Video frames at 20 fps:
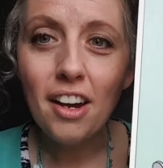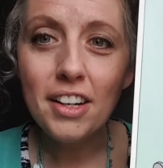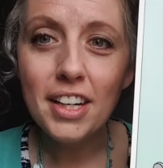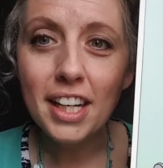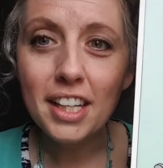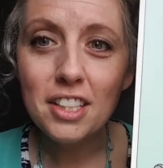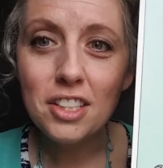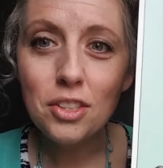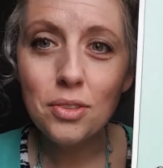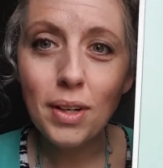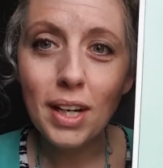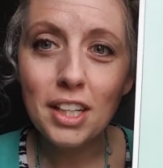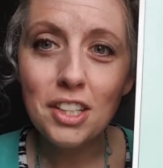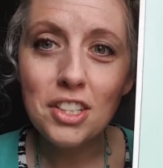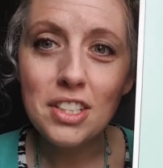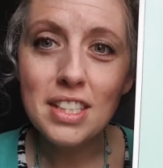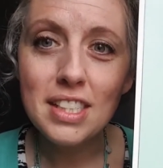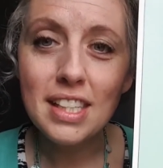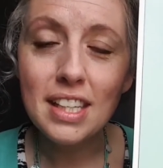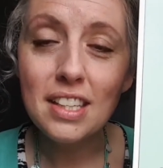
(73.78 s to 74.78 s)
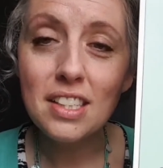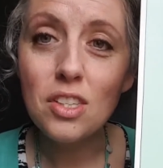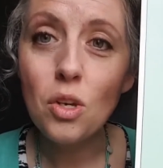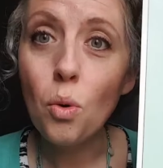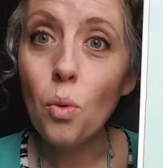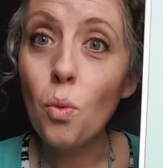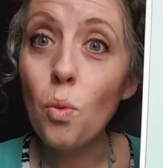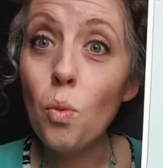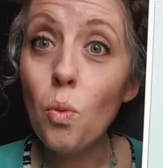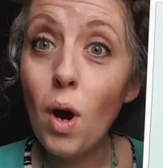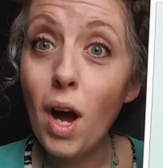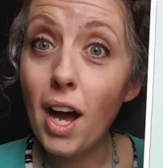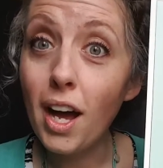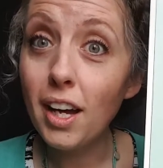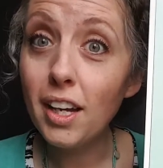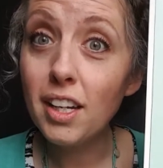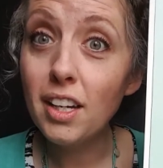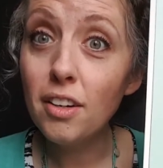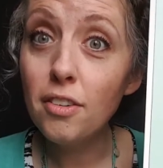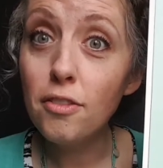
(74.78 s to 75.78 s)
Our next direction says
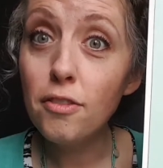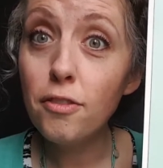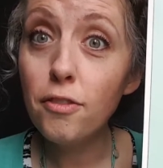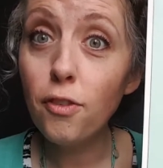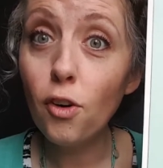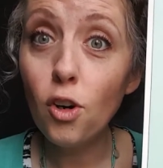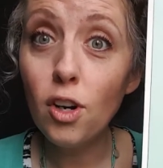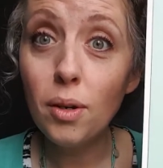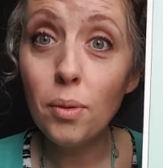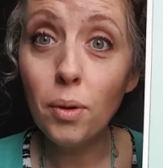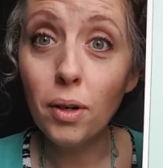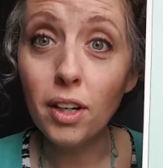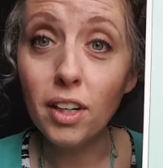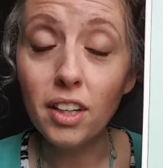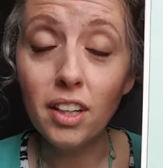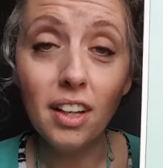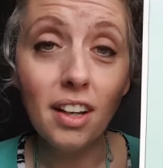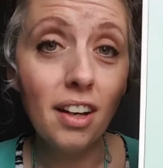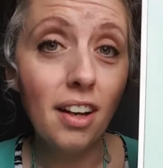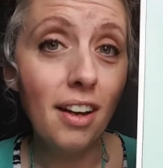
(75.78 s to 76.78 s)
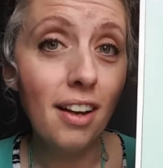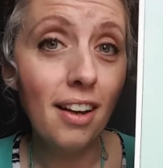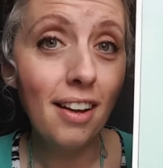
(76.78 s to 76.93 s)
walk forward.